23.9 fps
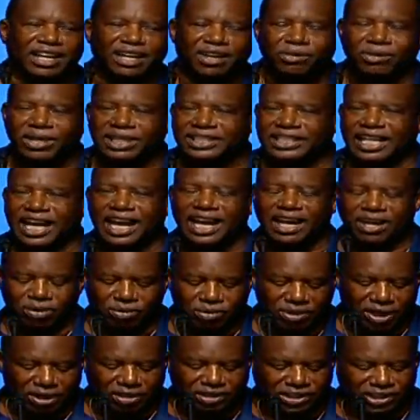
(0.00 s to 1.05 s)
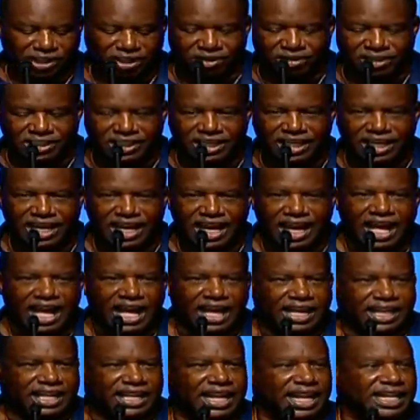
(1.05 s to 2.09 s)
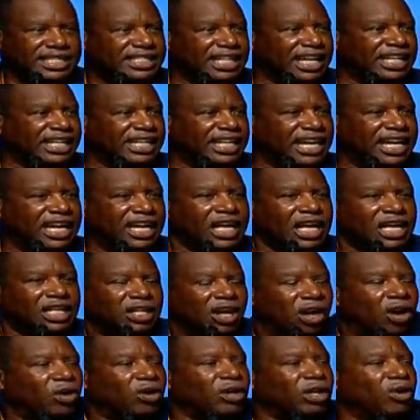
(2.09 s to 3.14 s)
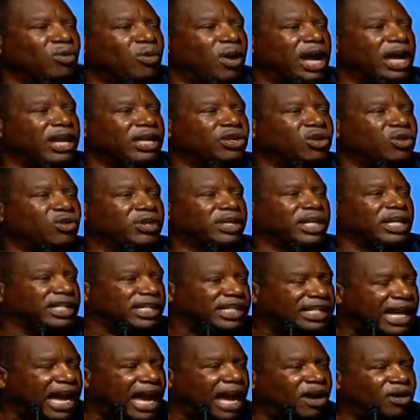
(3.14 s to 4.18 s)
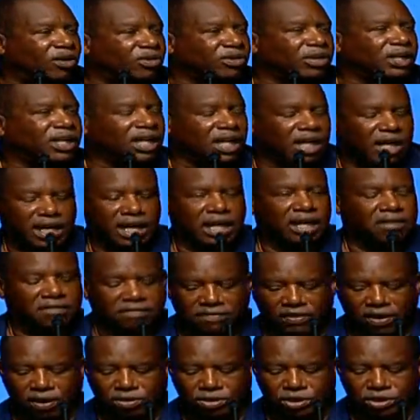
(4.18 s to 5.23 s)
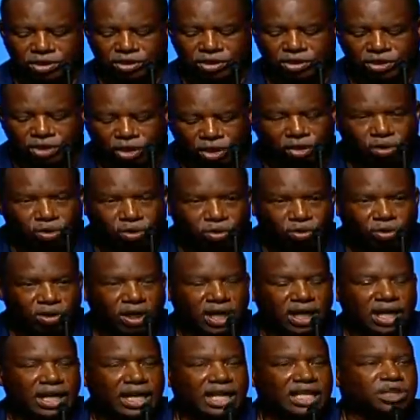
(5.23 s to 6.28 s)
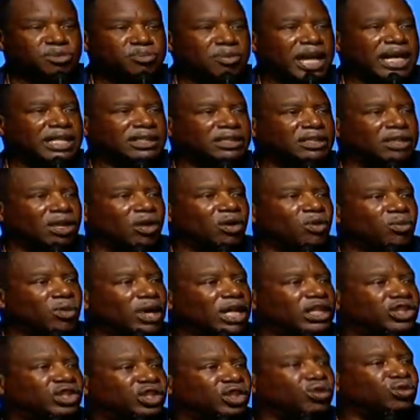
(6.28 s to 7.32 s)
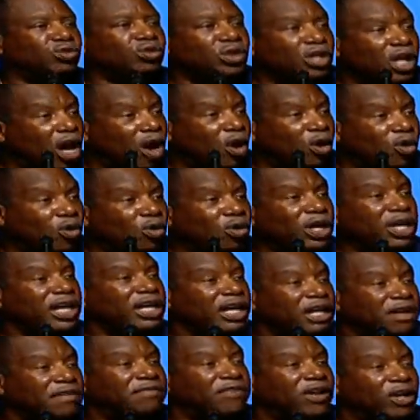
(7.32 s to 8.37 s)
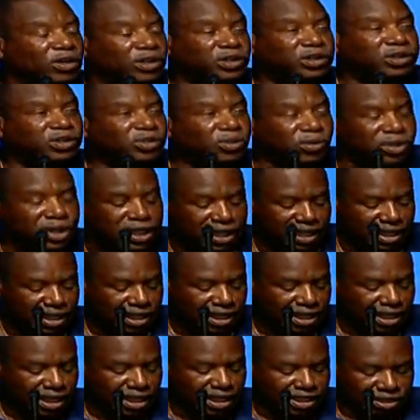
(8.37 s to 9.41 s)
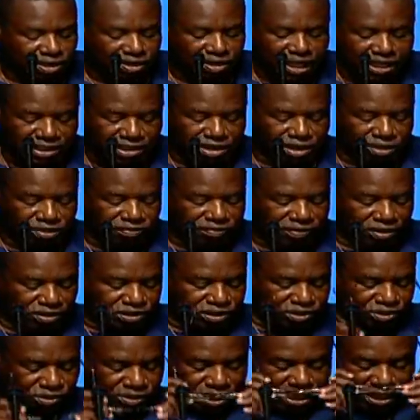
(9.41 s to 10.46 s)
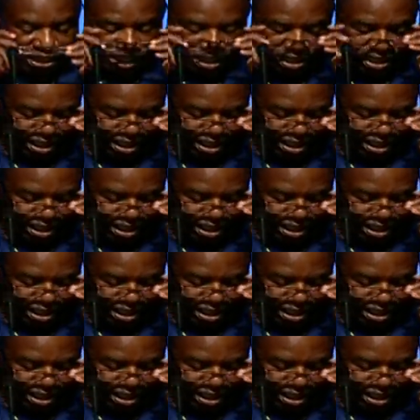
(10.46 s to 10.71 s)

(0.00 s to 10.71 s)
I wish I had a real church. Can I say it again? The only way you can count in verse 2 is based on what you know in verse 3. So let's go to verse 3.